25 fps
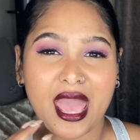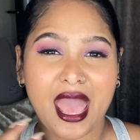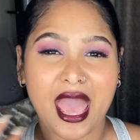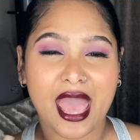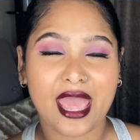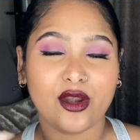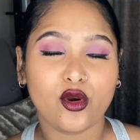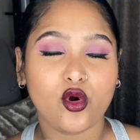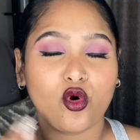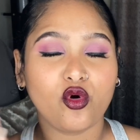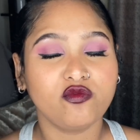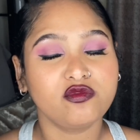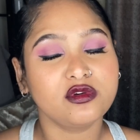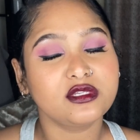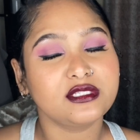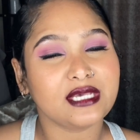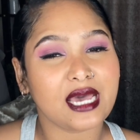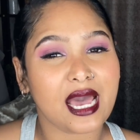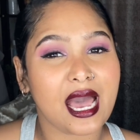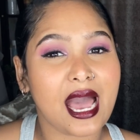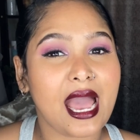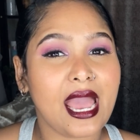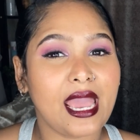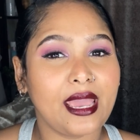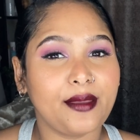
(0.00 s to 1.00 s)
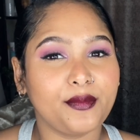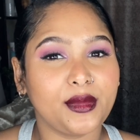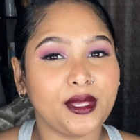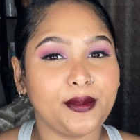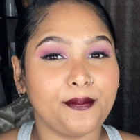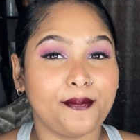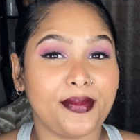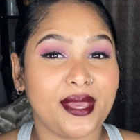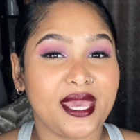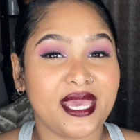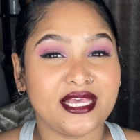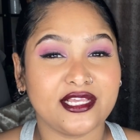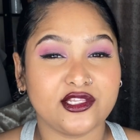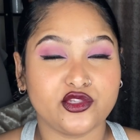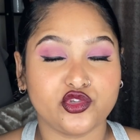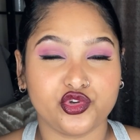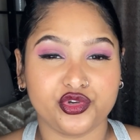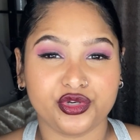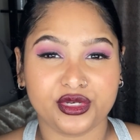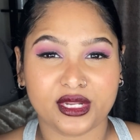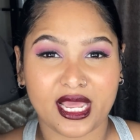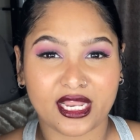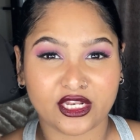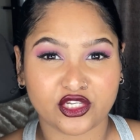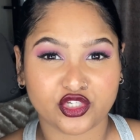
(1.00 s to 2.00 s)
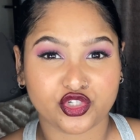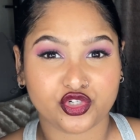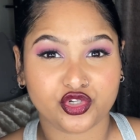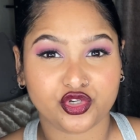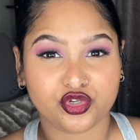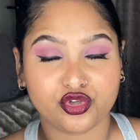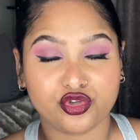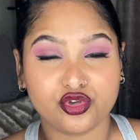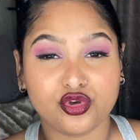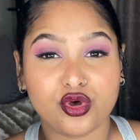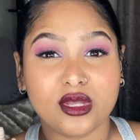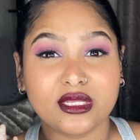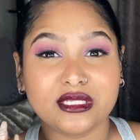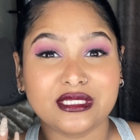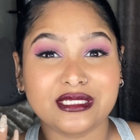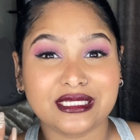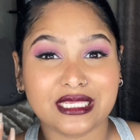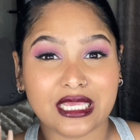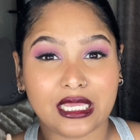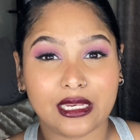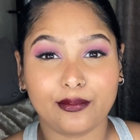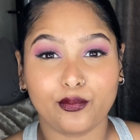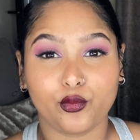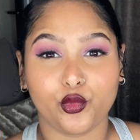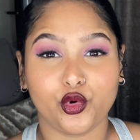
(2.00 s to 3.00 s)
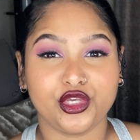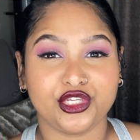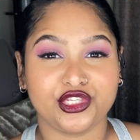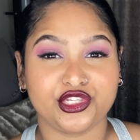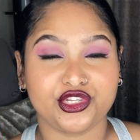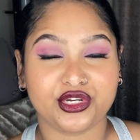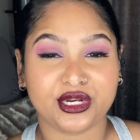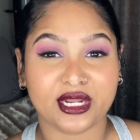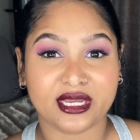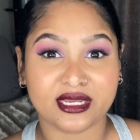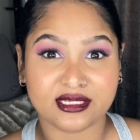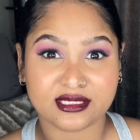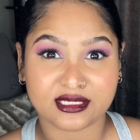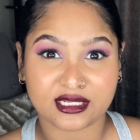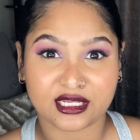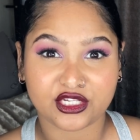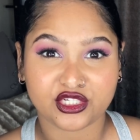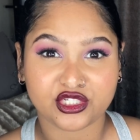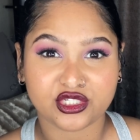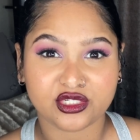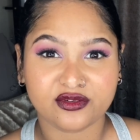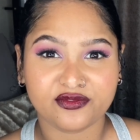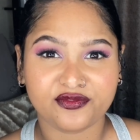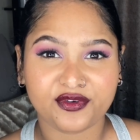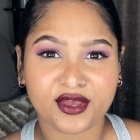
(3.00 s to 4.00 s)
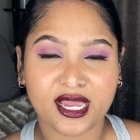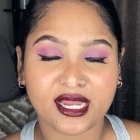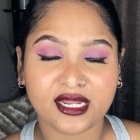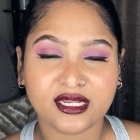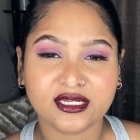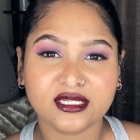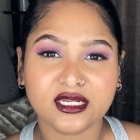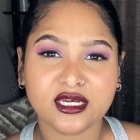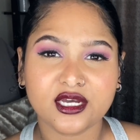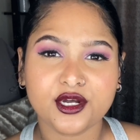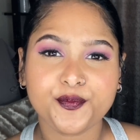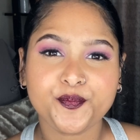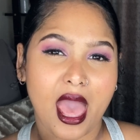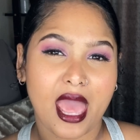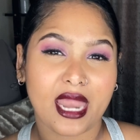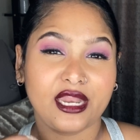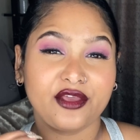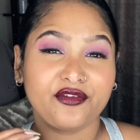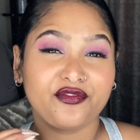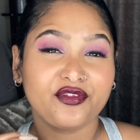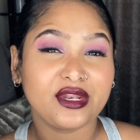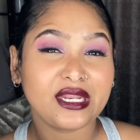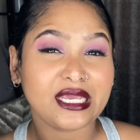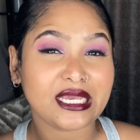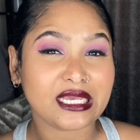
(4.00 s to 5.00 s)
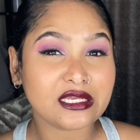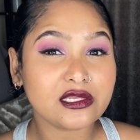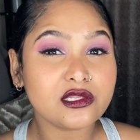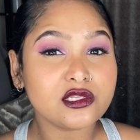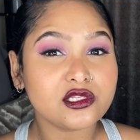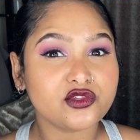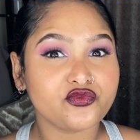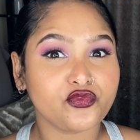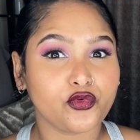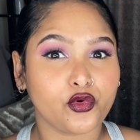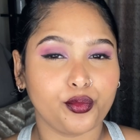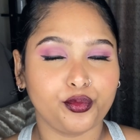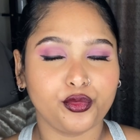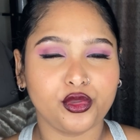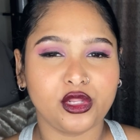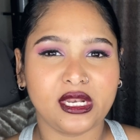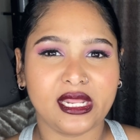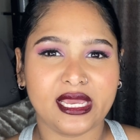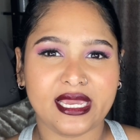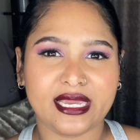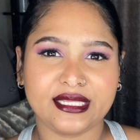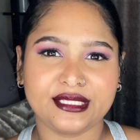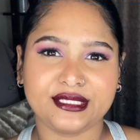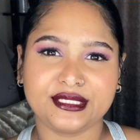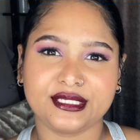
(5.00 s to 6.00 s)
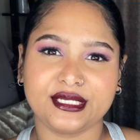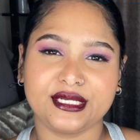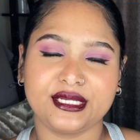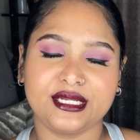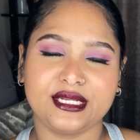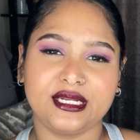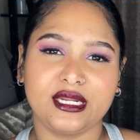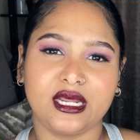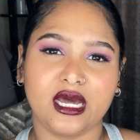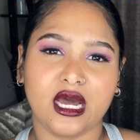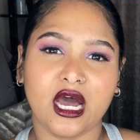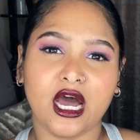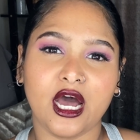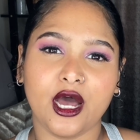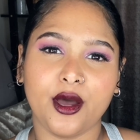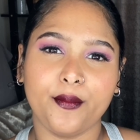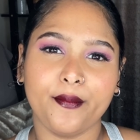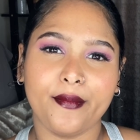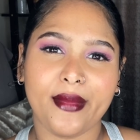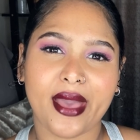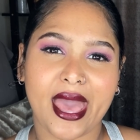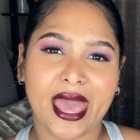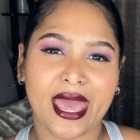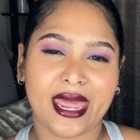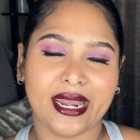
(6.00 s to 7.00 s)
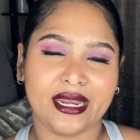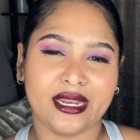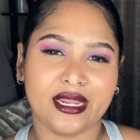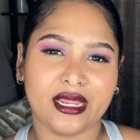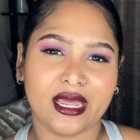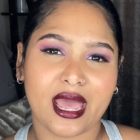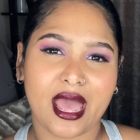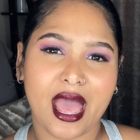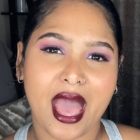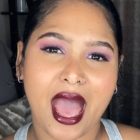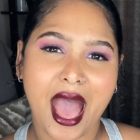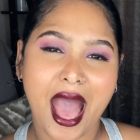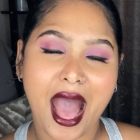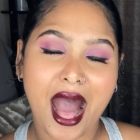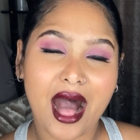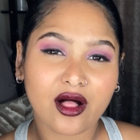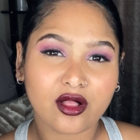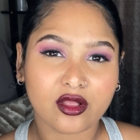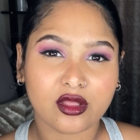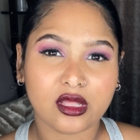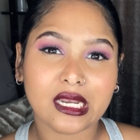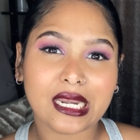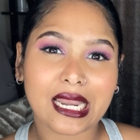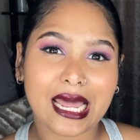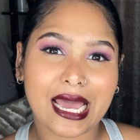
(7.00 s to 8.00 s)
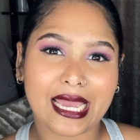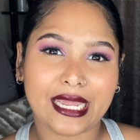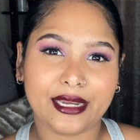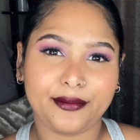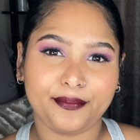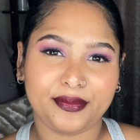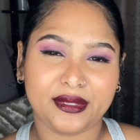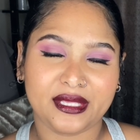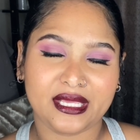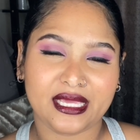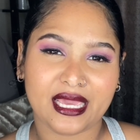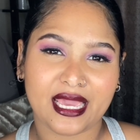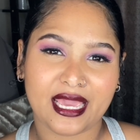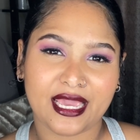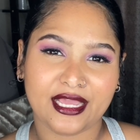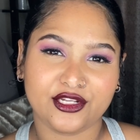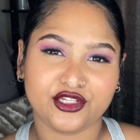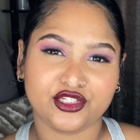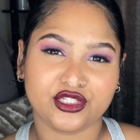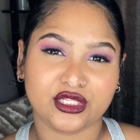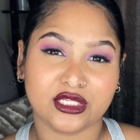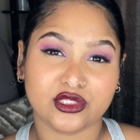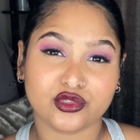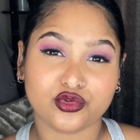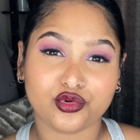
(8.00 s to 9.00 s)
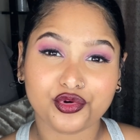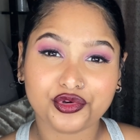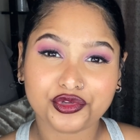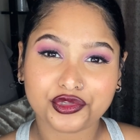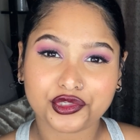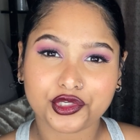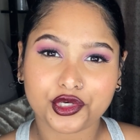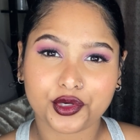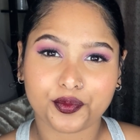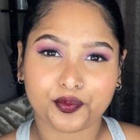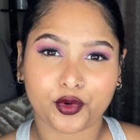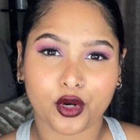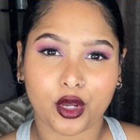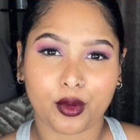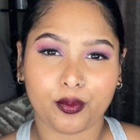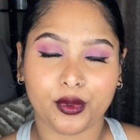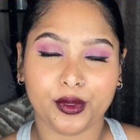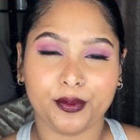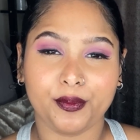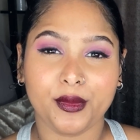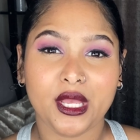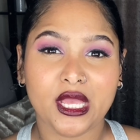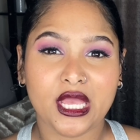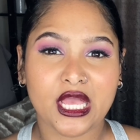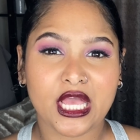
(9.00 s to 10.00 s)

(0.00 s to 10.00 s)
and over time impairs your natural skin moisturization factor. And if it is formulated at an alkaline pH, that's also a problem